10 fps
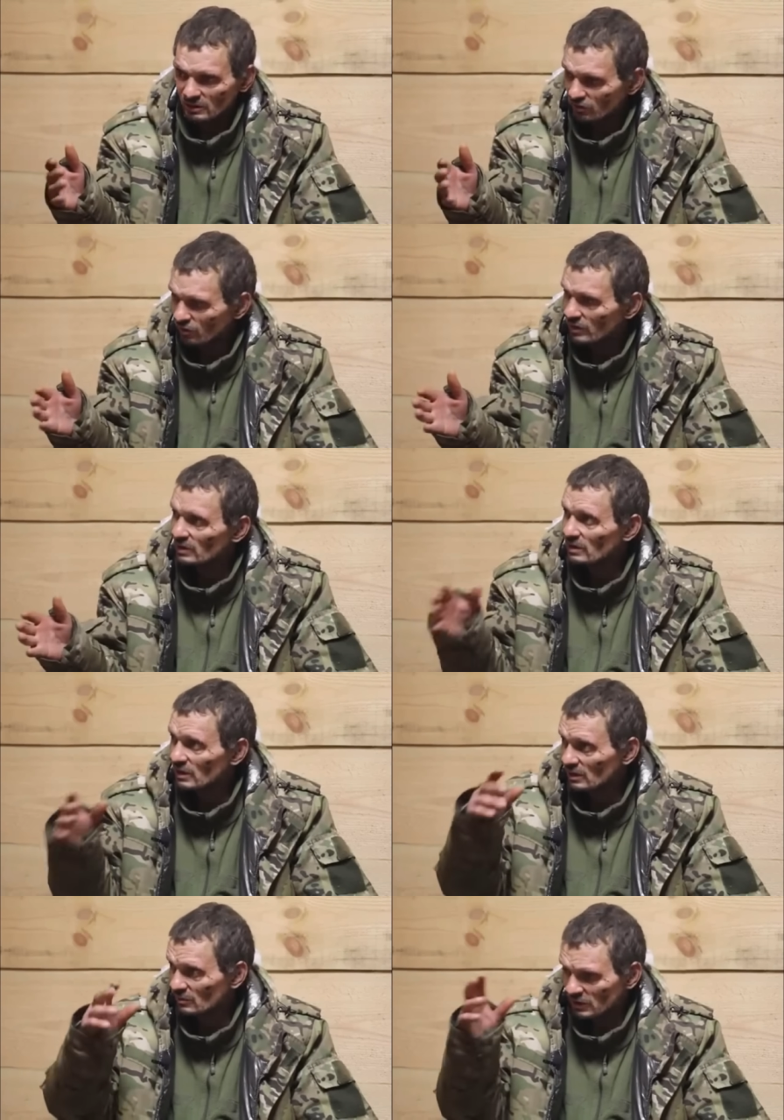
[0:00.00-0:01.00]
And this
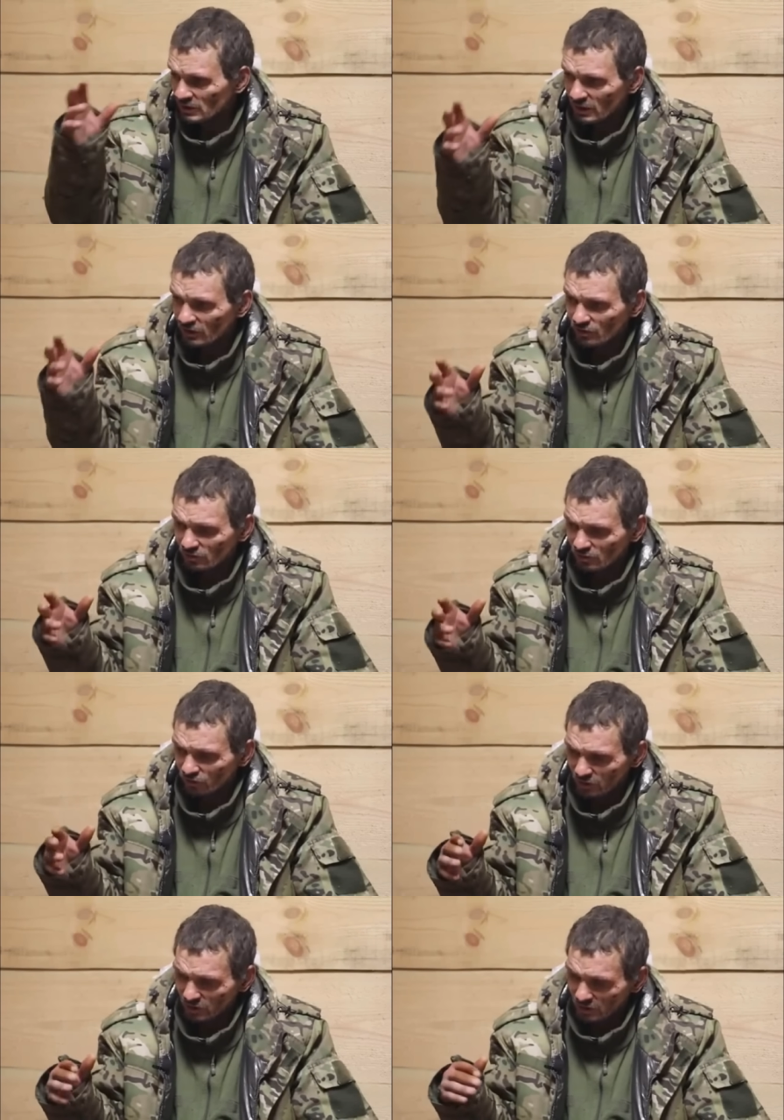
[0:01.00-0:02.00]
dugout was such that at
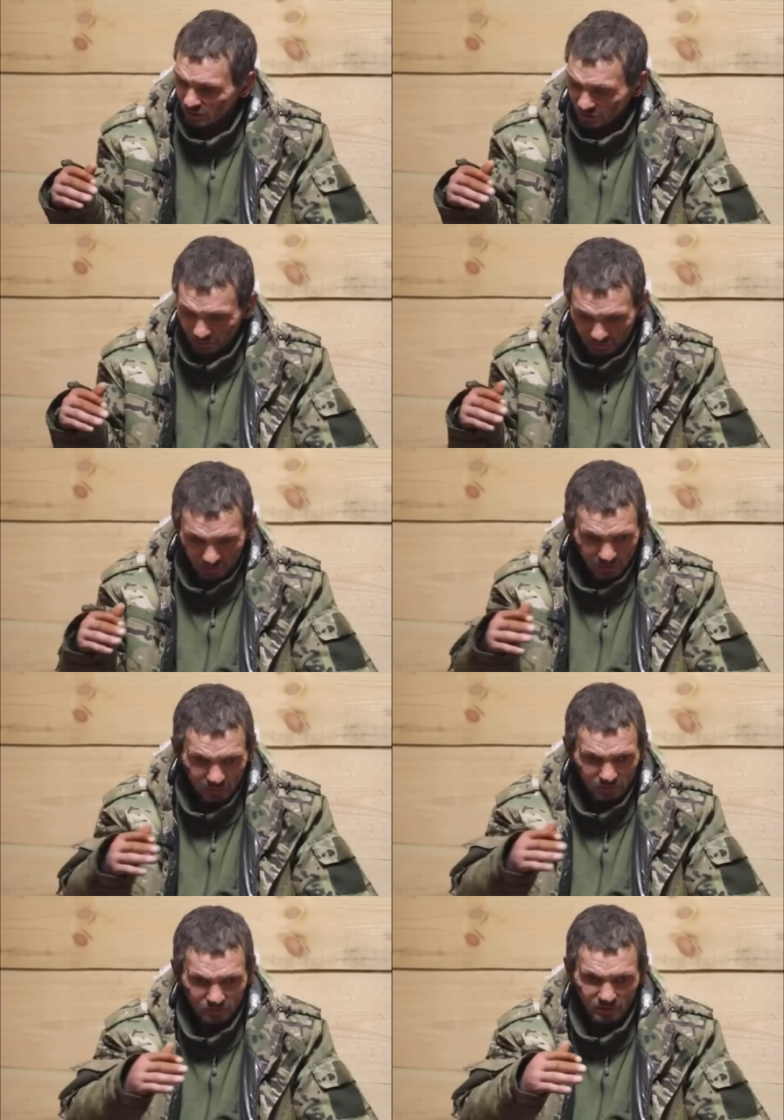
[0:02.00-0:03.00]
least on that side there was
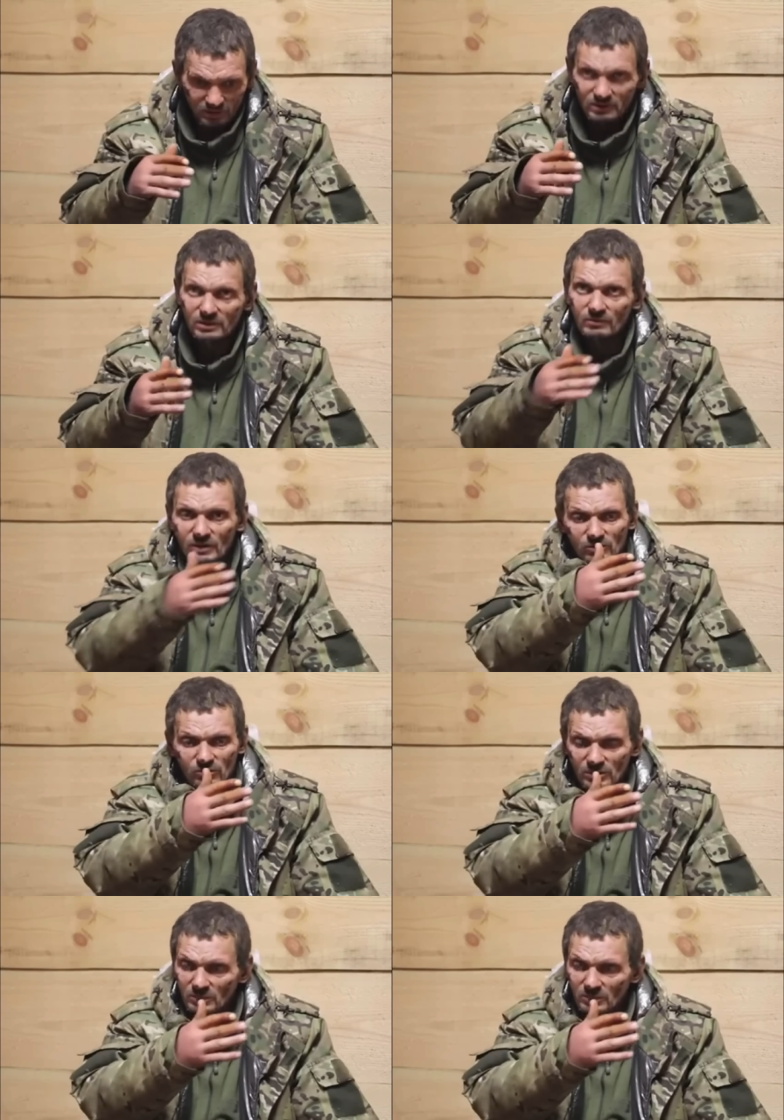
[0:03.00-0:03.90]
some kind of exit.